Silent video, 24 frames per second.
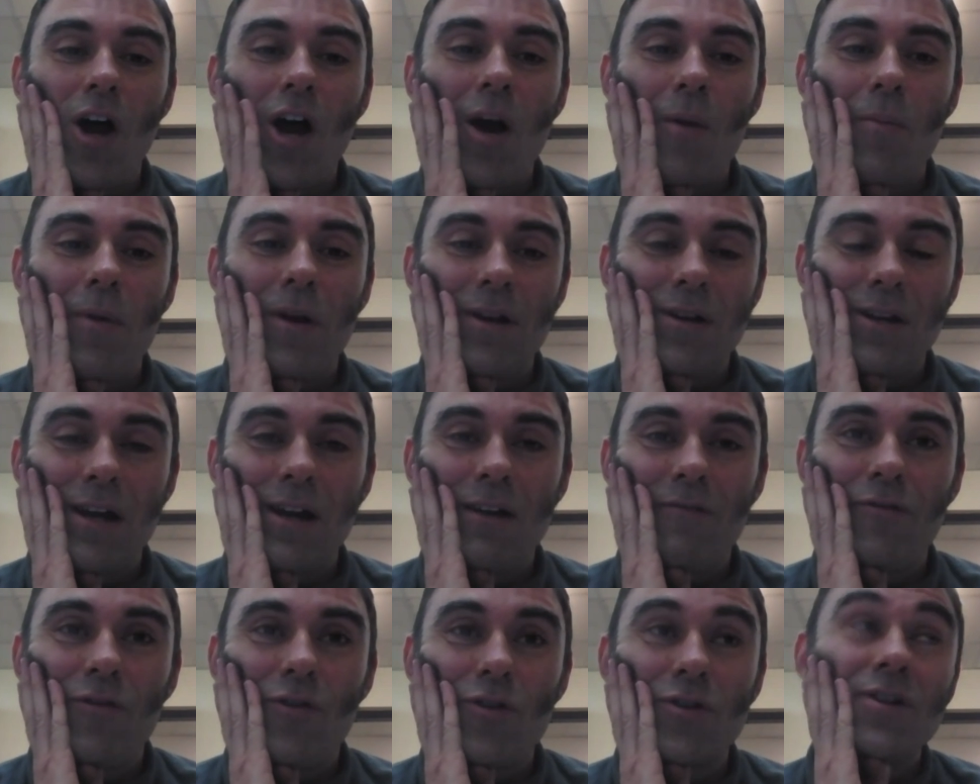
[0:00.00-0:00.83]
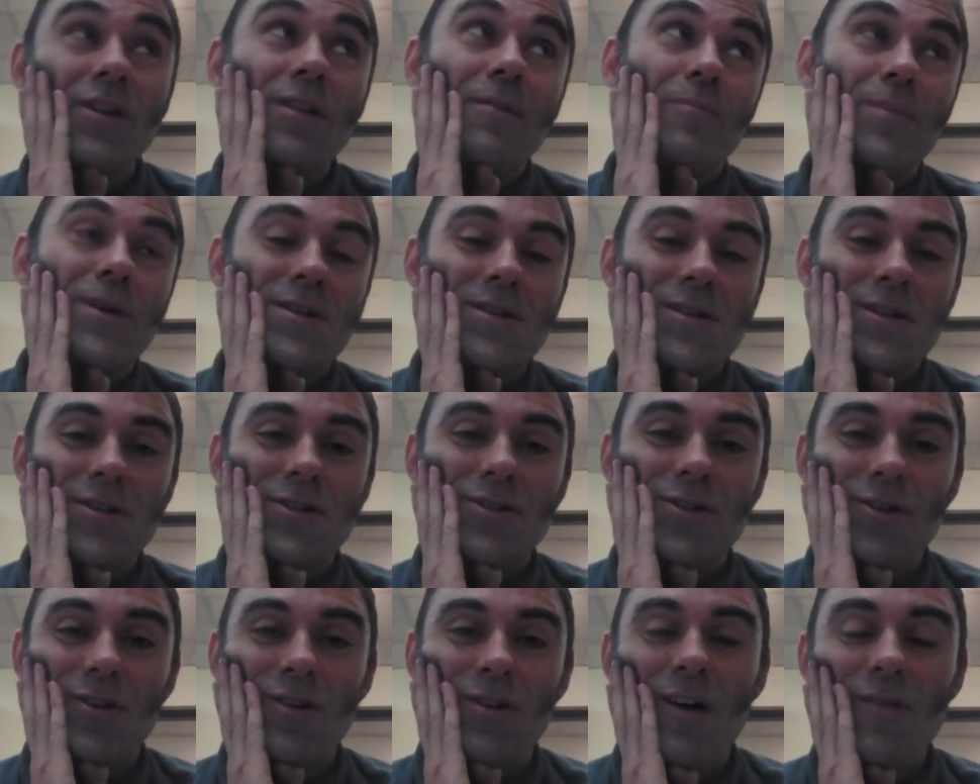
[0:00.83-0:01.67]
home, and unfortunately, the business
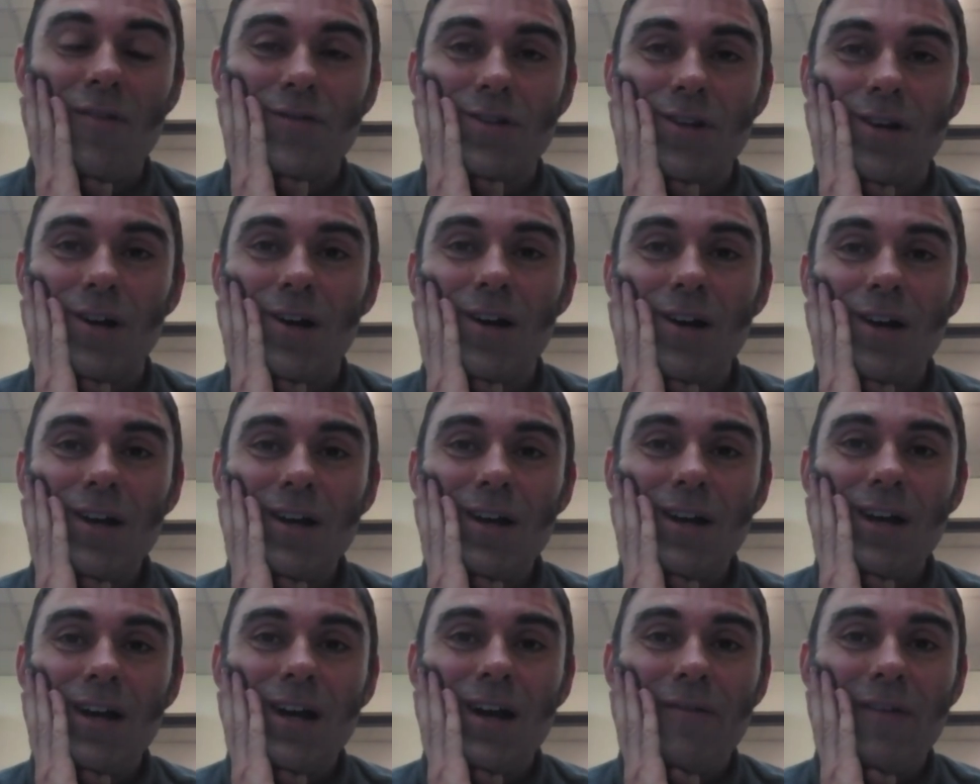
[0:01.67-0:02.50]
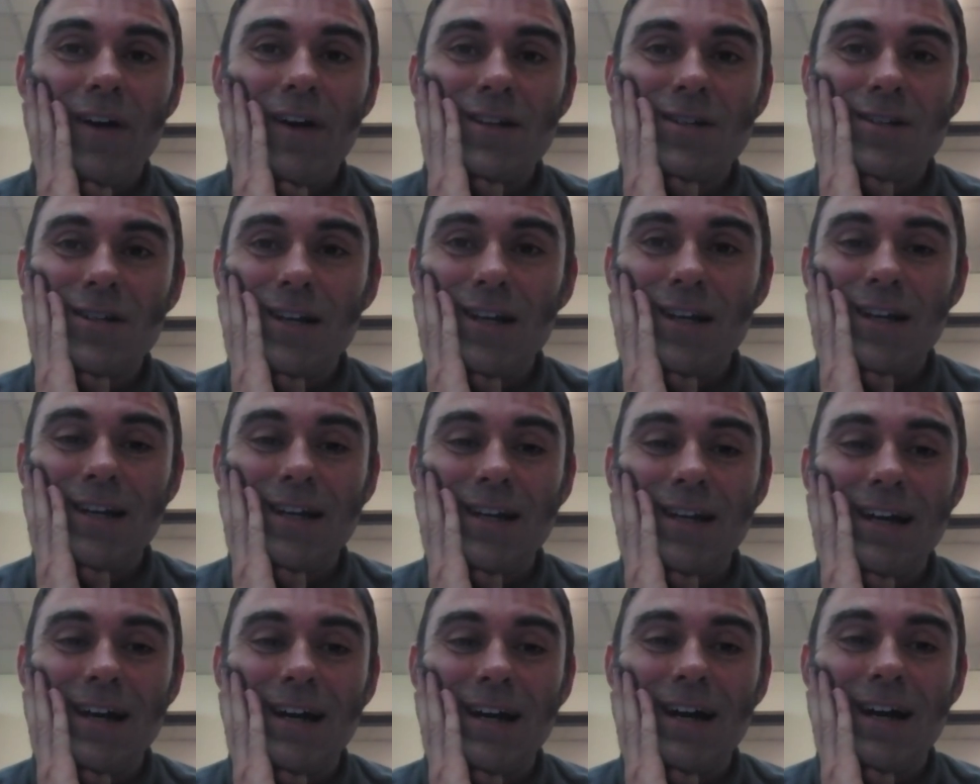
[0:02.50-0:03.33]
took off. So
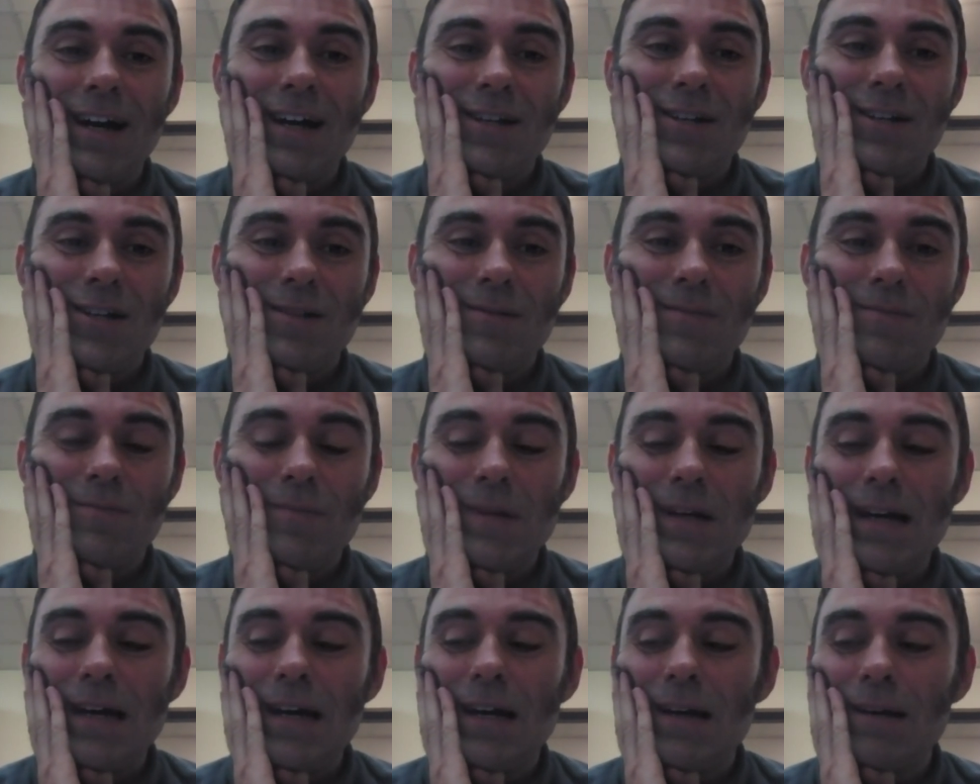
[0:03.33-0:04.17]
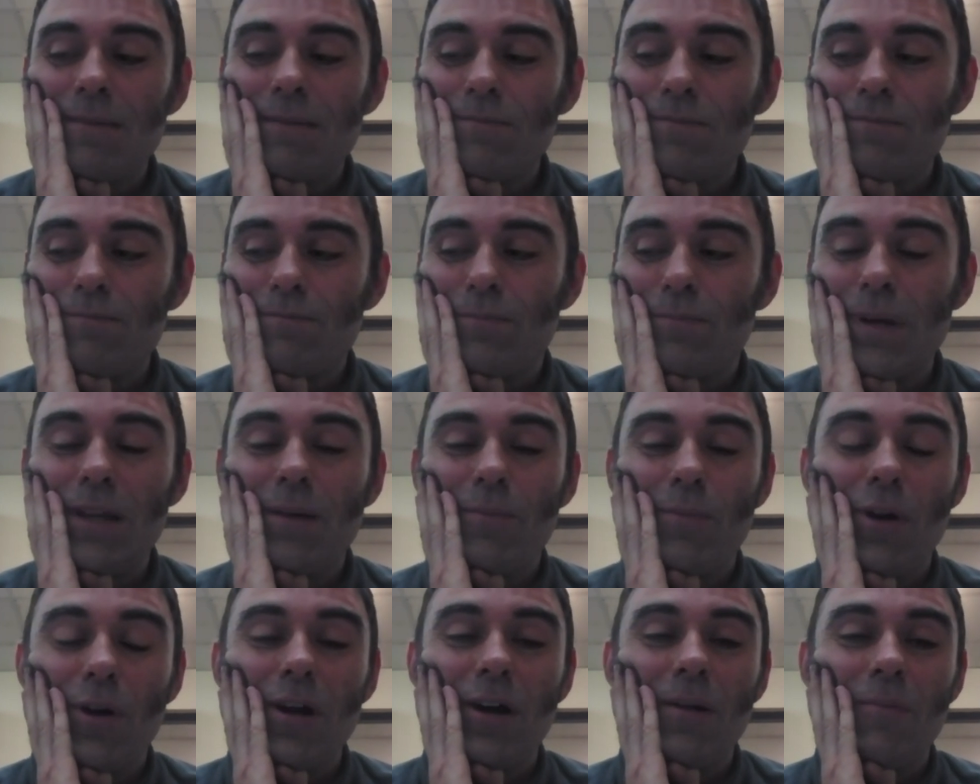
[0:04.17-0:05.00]
eventually, uh, I just uh, bit
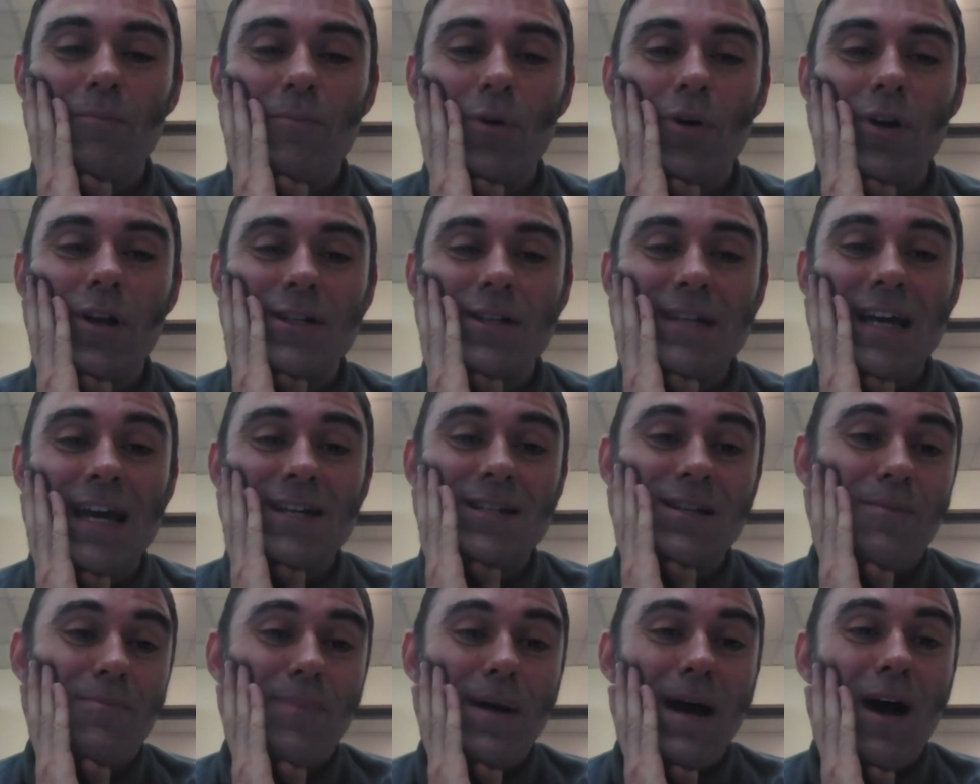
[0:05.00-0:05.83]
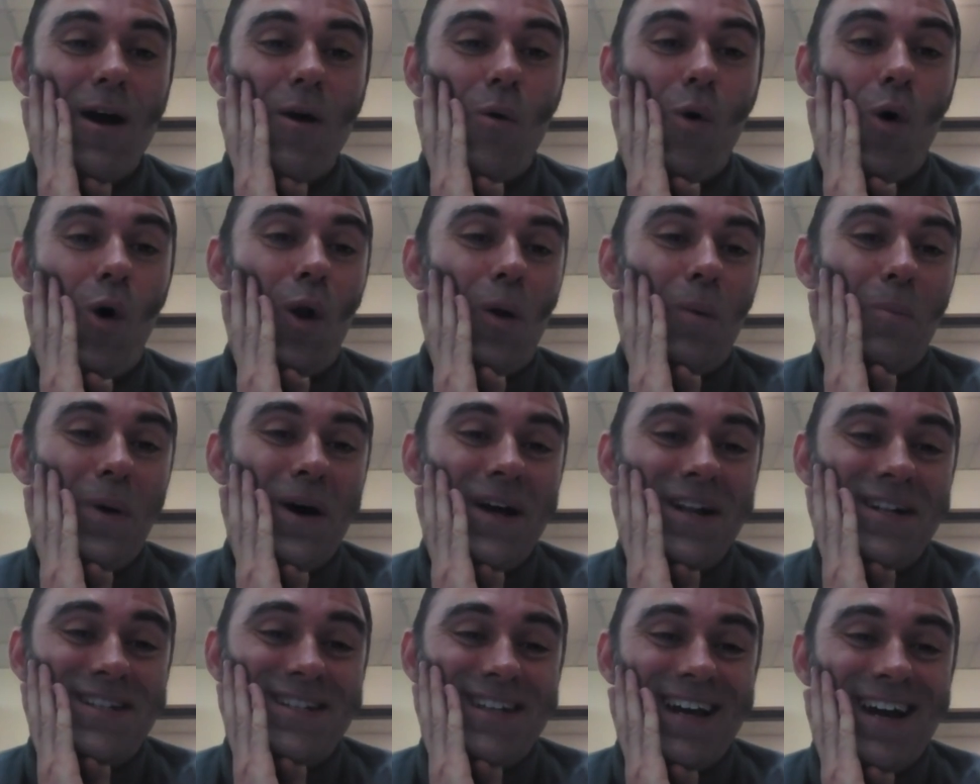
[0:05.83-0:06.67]
the bullet and bought a Tesla Powerwall.
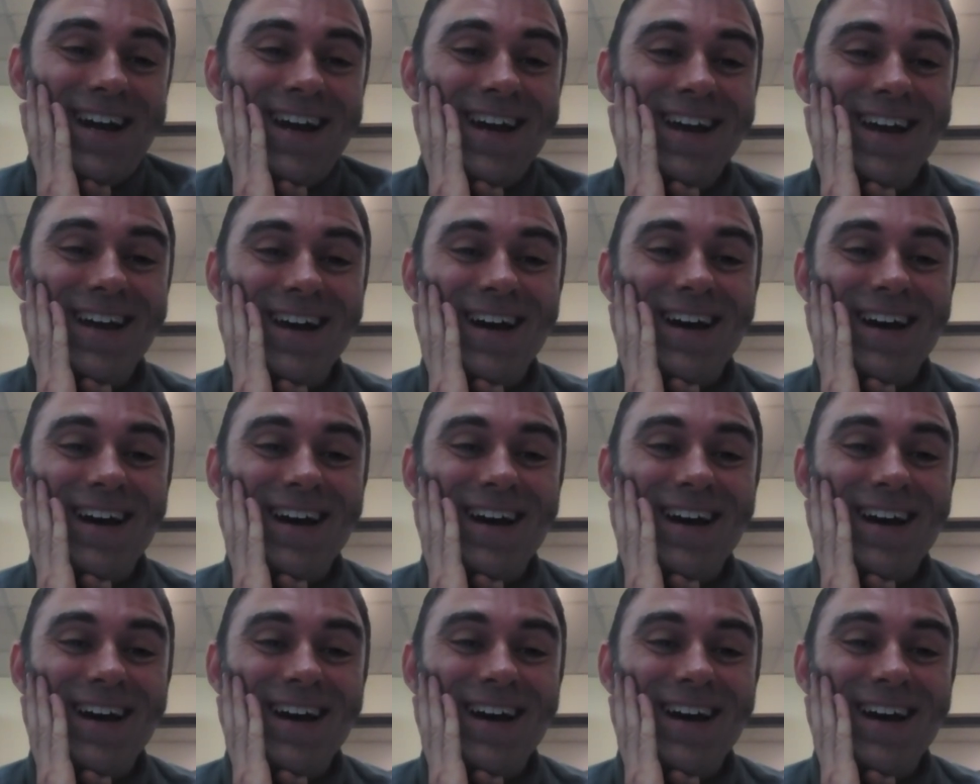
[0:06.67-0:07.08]
But you just uh, did,